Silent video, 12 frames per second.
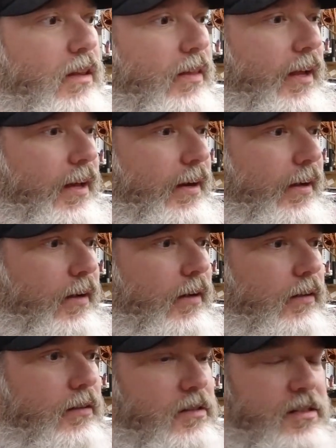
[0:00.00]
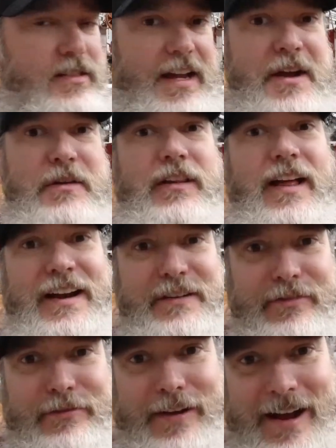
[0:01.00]
that sound like
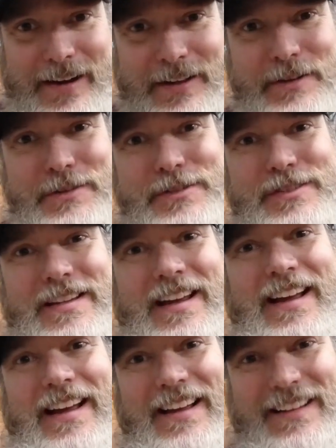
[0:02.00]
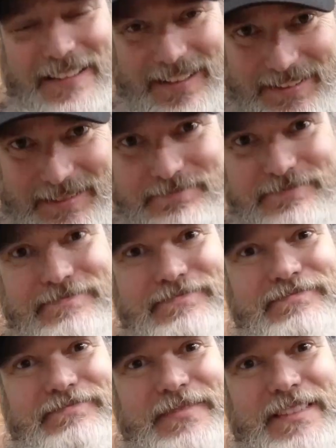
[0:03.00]
Fido's
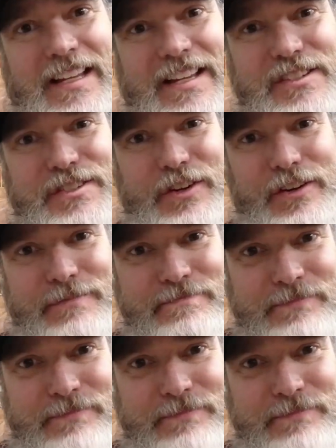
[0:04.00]
keister.